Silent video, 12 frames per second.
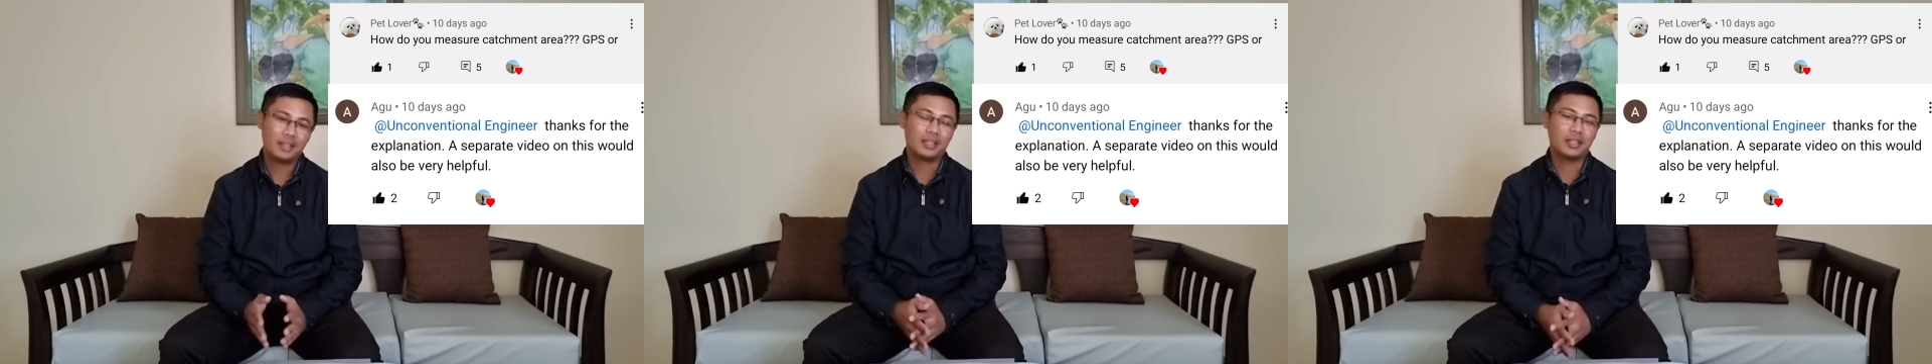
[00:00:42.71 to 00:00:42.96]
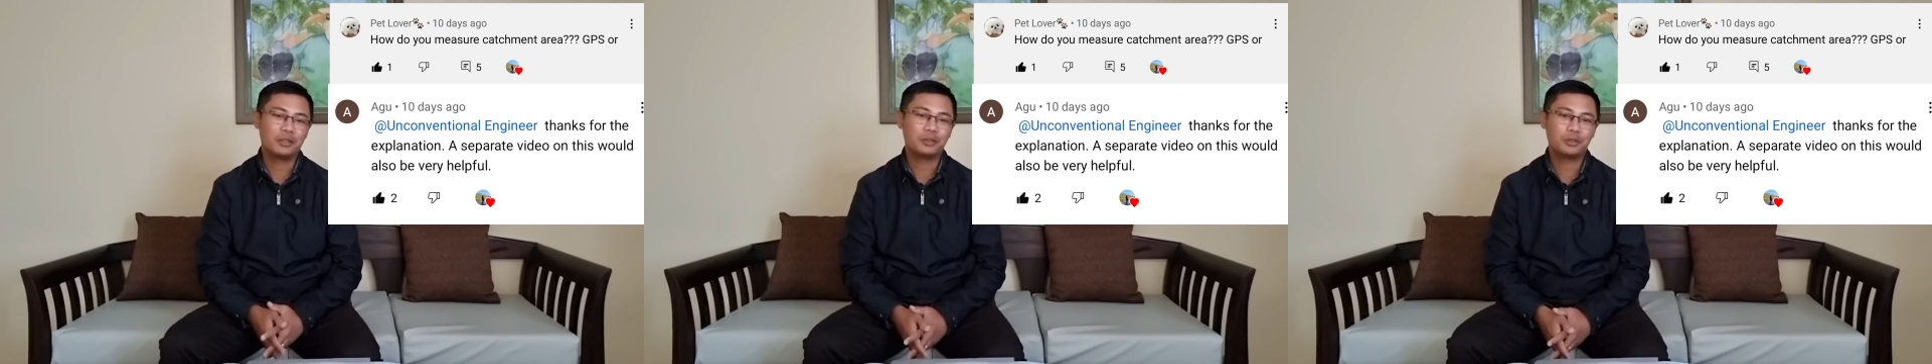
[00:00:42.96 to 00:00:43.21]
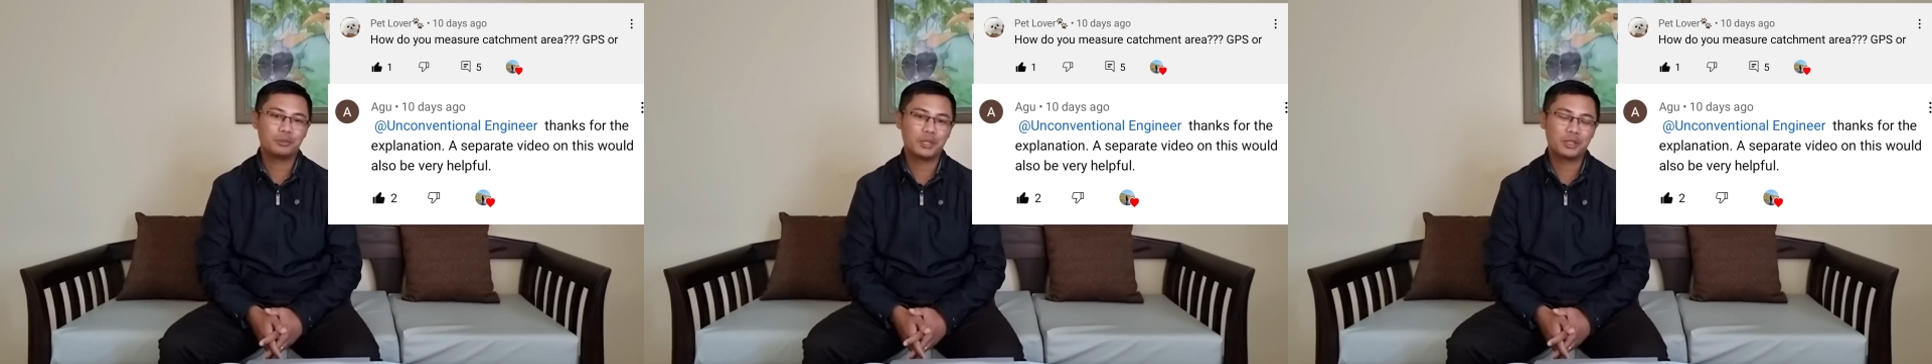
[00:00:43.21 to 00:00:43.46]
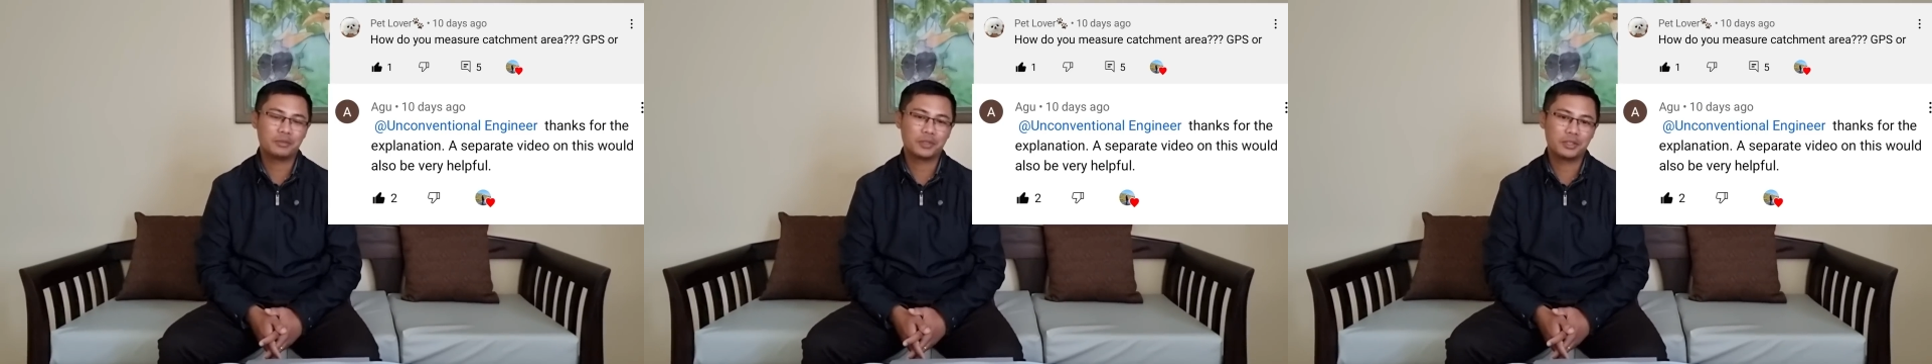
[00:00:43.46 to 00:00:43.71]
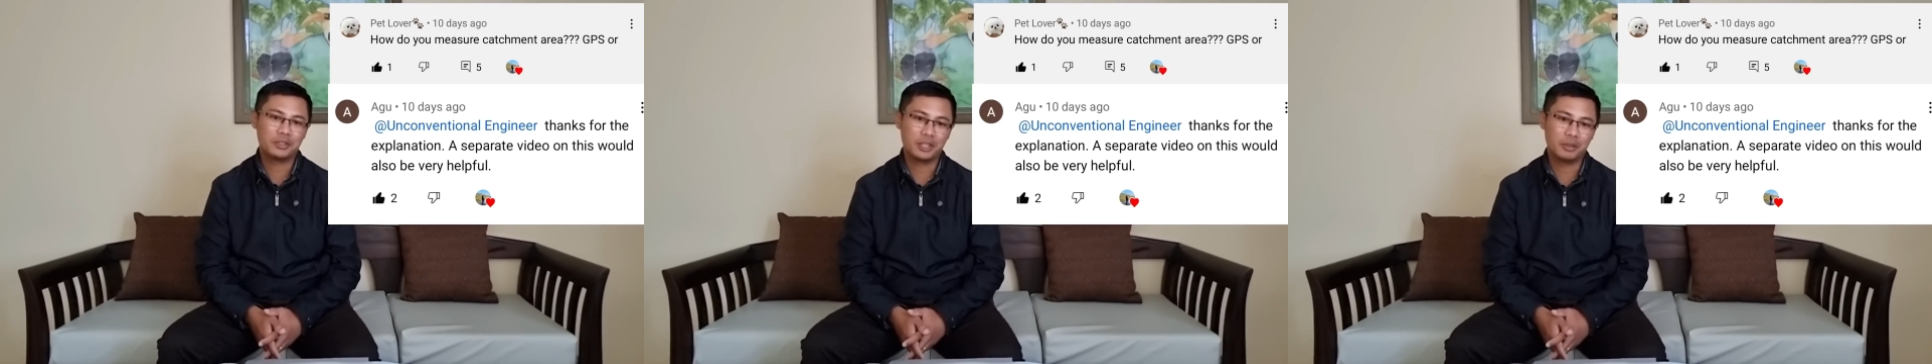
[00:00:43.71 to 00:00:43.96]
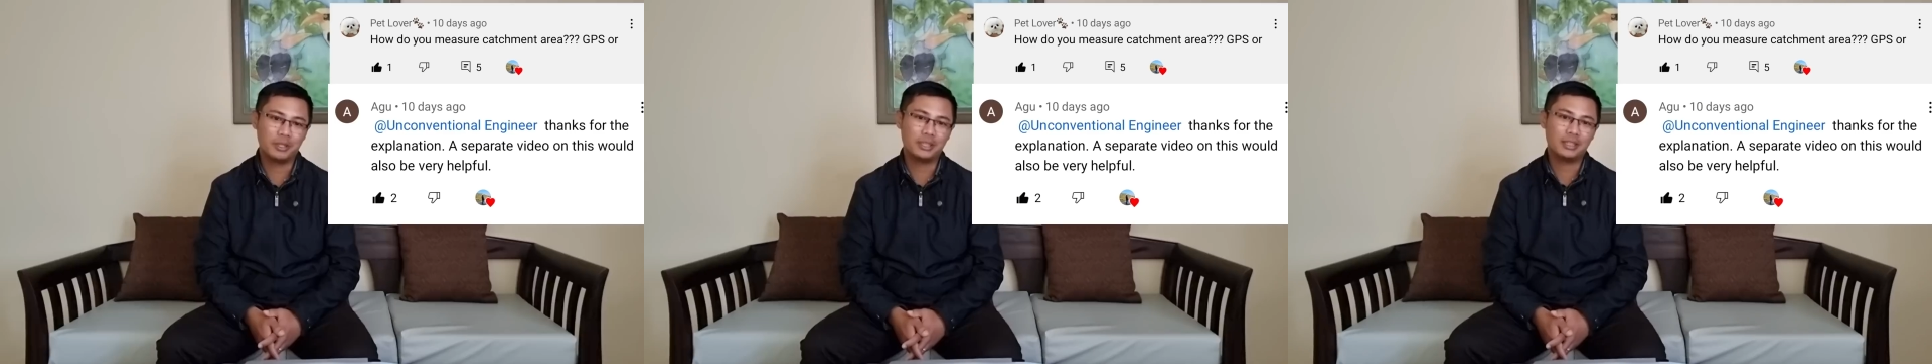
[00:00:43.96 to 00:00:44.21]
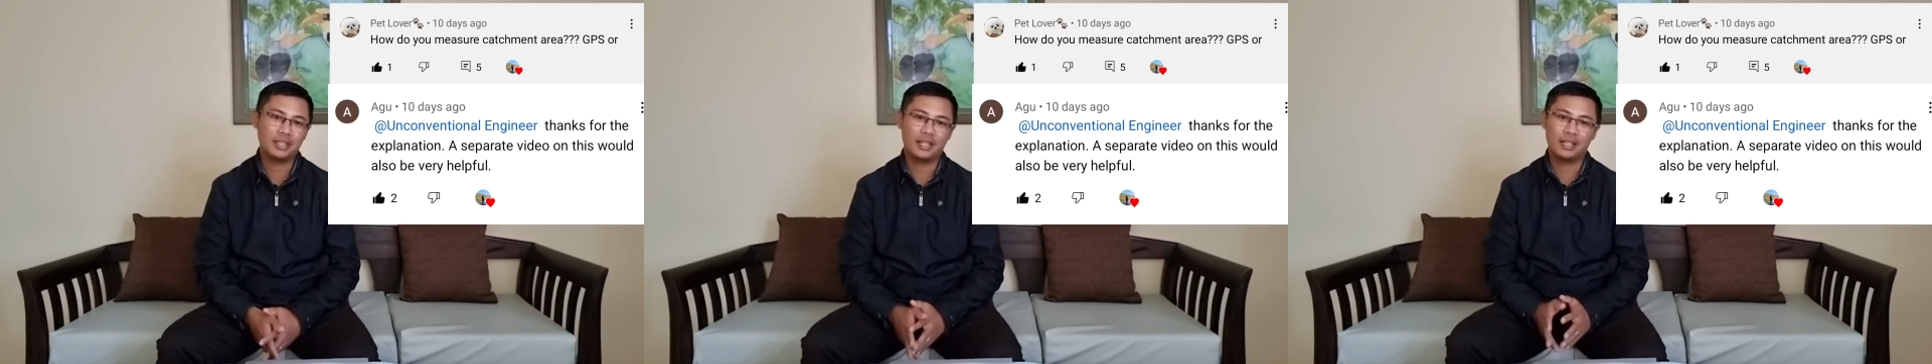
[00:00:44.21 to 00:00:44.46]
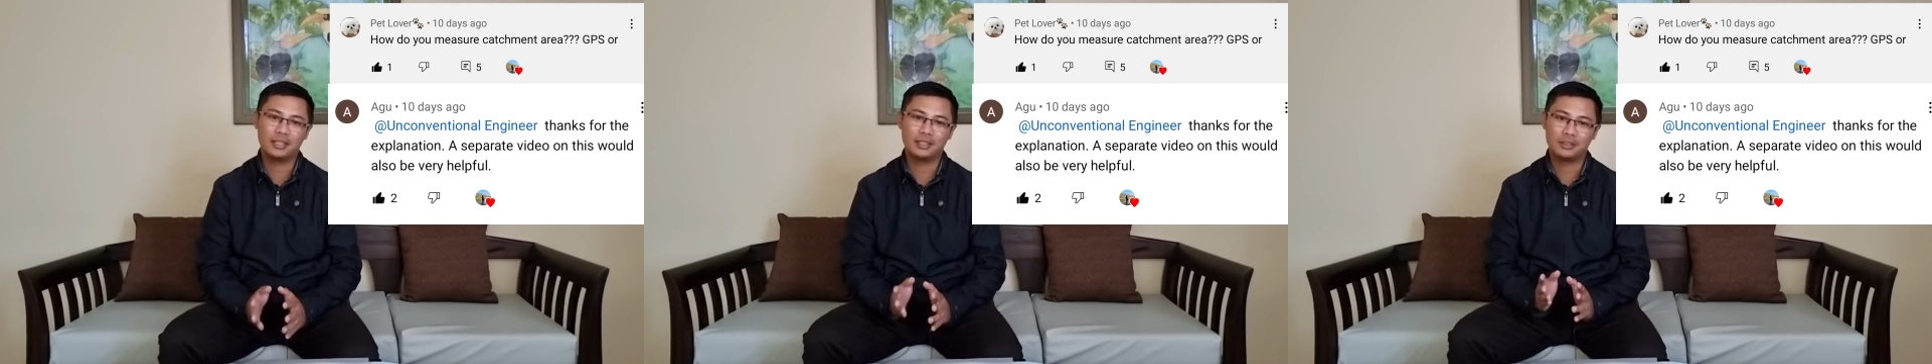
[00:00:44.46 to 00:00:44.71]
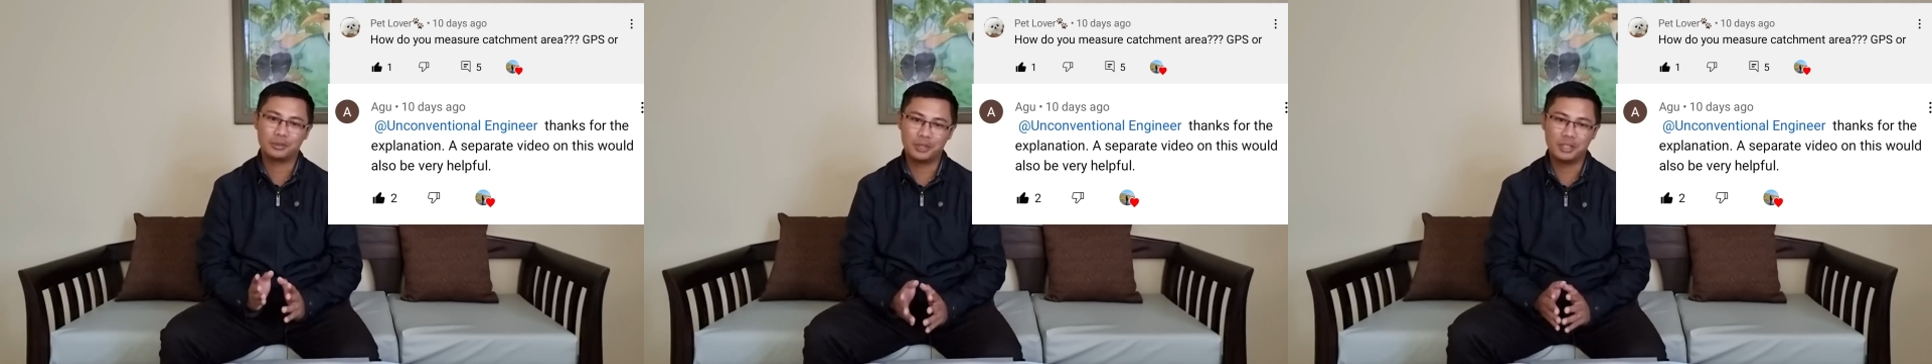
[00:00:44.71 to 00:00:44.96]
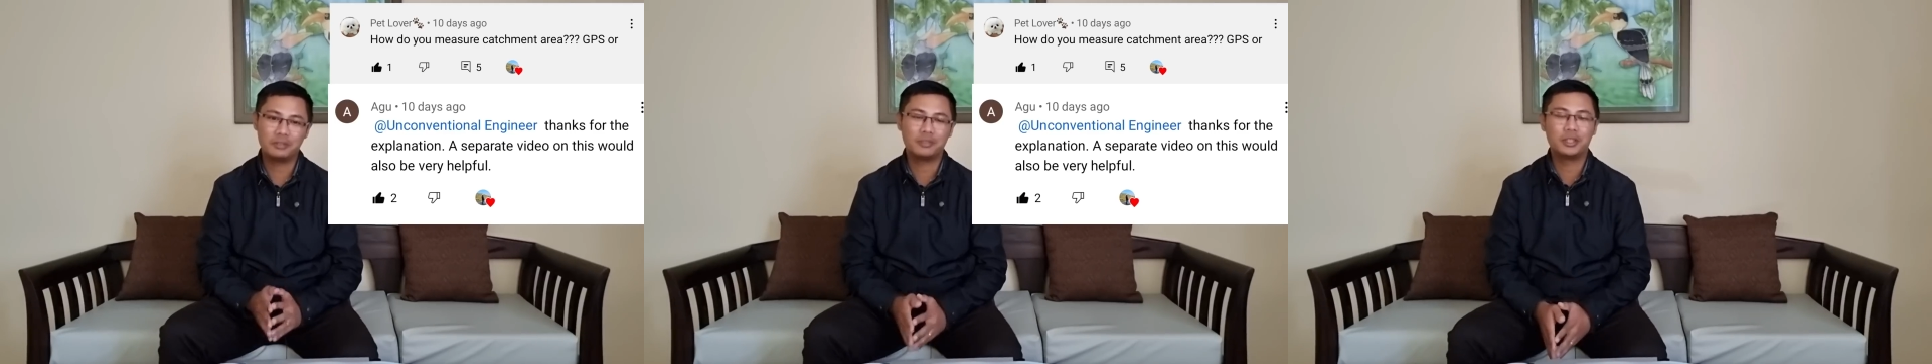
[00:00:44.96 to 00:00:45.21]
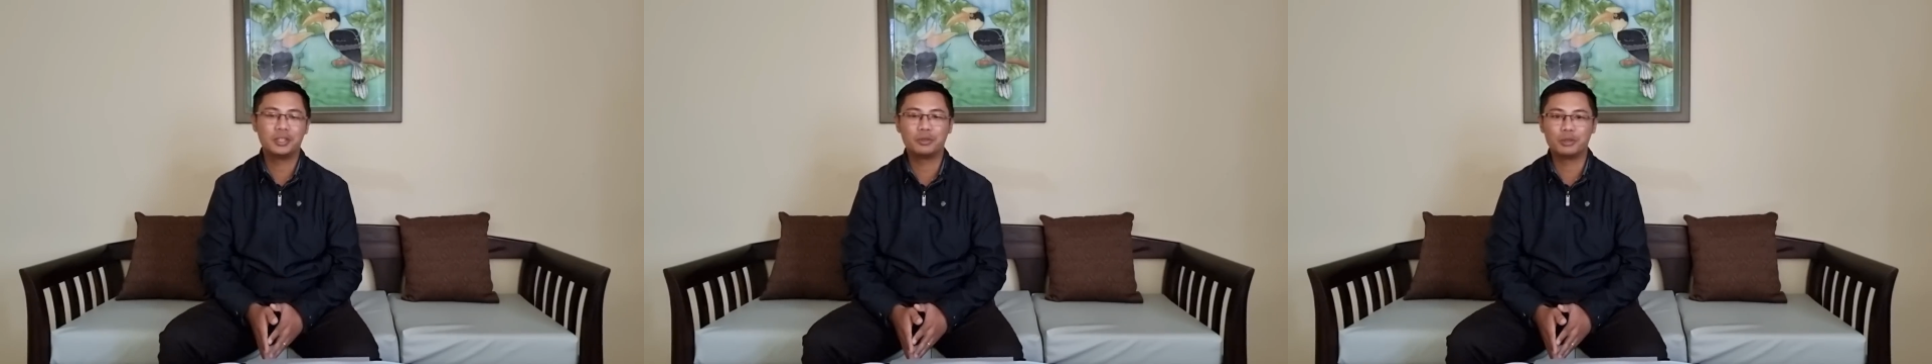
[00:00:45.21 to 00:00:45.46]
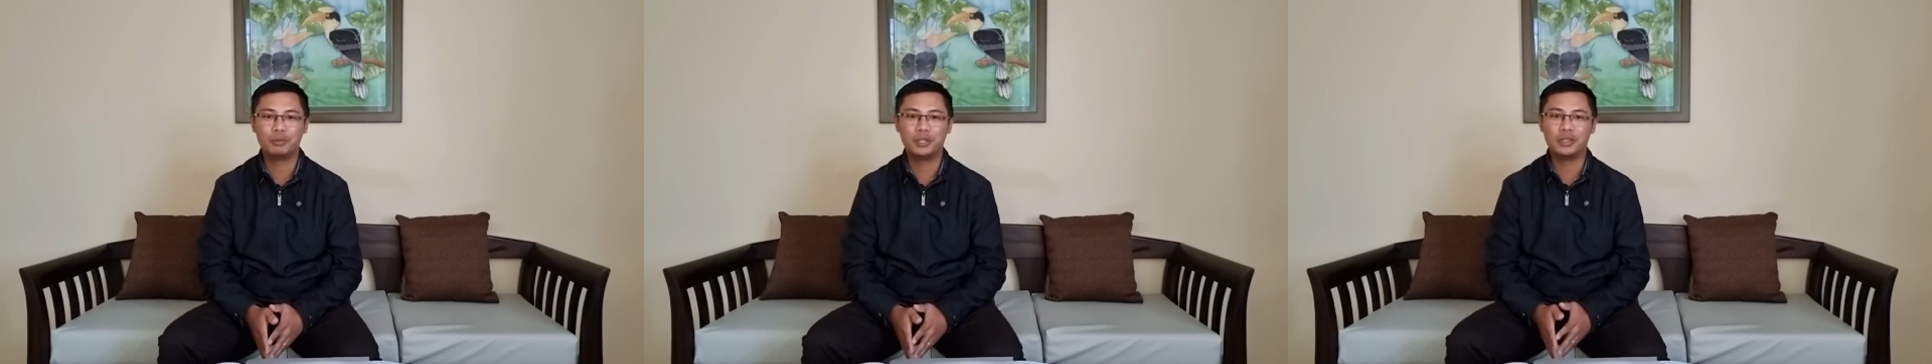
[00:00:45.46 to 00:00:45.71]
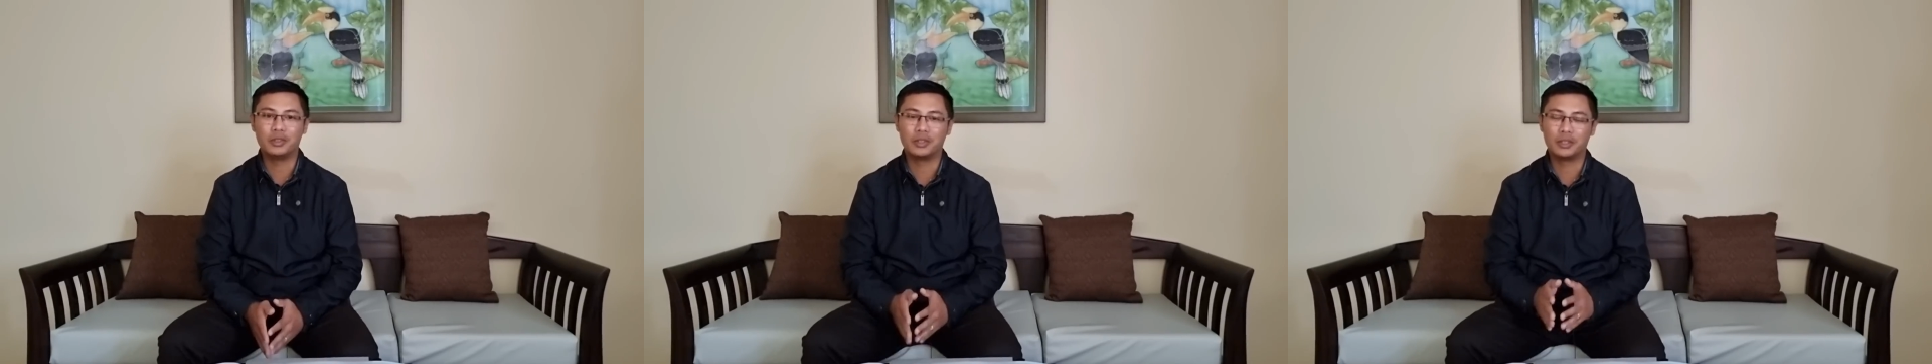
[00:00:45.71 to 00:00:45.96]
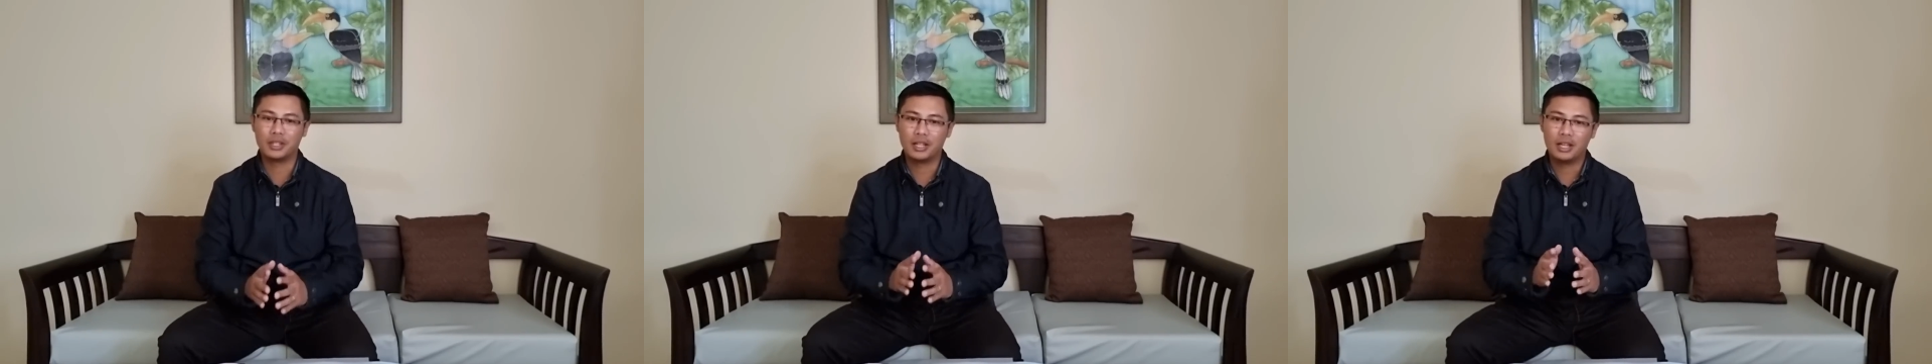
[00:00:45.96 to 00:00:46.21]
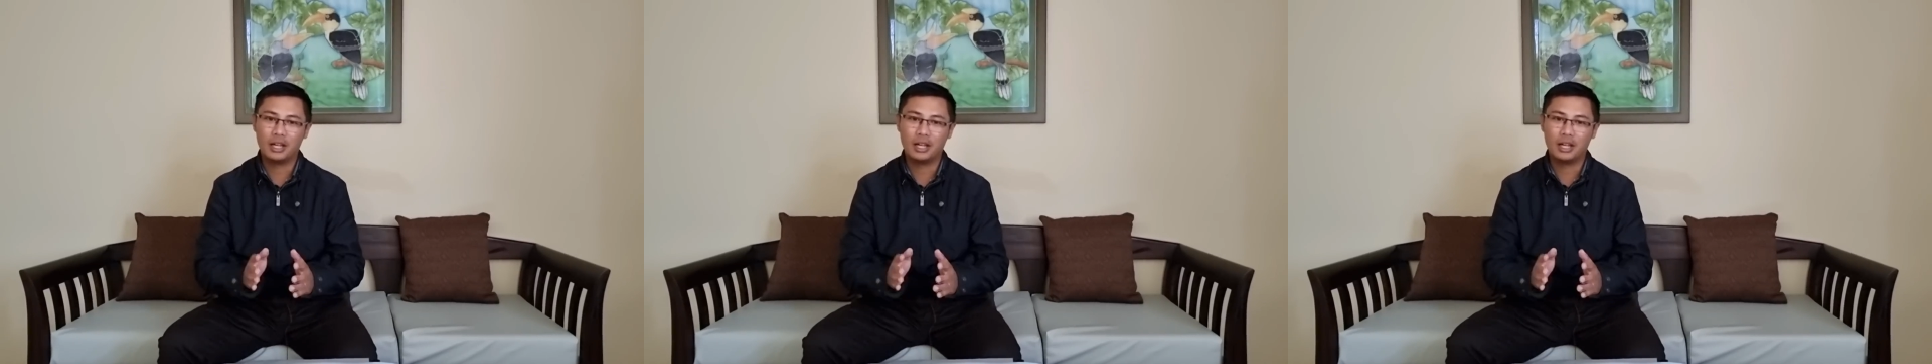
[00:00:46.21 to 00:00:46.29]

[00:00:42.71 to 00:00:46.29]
Thank you so much for your request, and today's video will be on